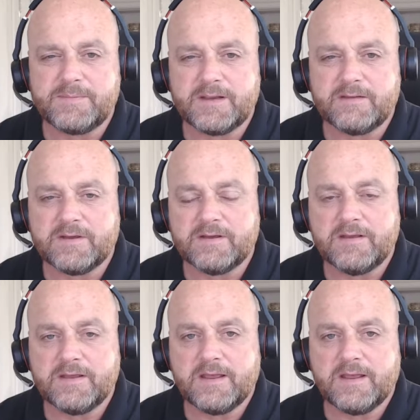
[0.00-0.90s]
bit of a
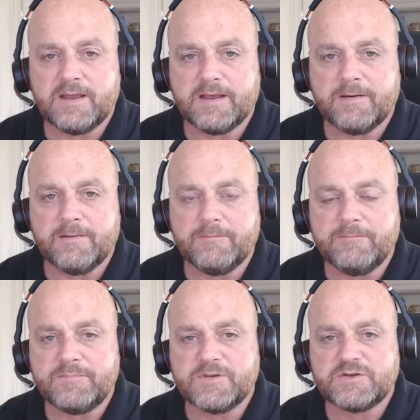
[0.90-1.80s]

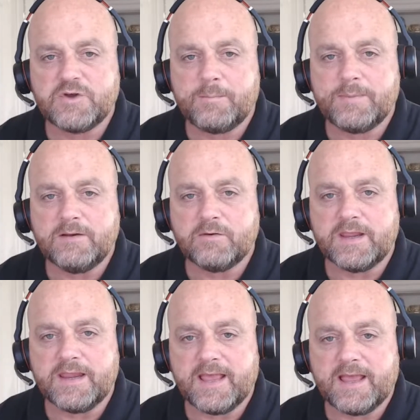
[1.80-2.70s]
toppy
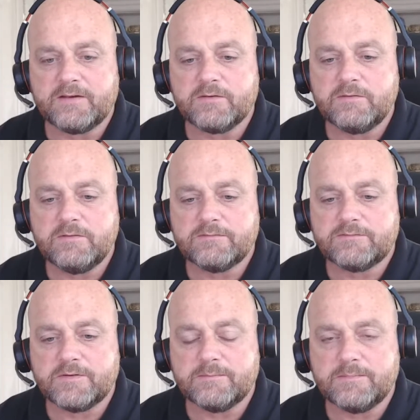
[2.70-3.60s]
looking candle
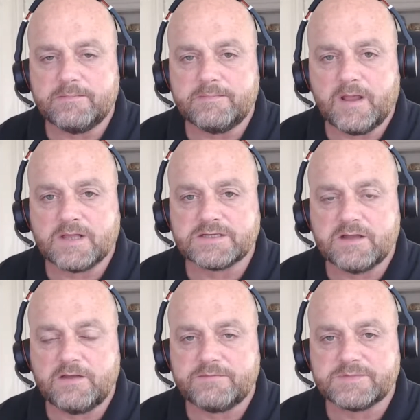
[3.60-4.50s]
from last
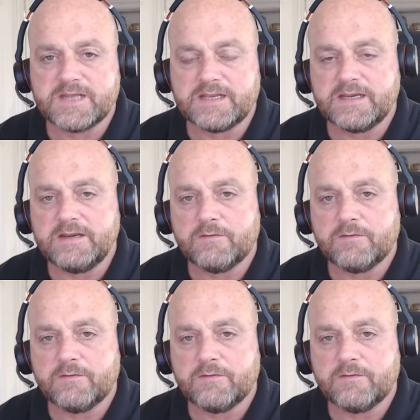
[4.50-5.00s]
night, from Sunday,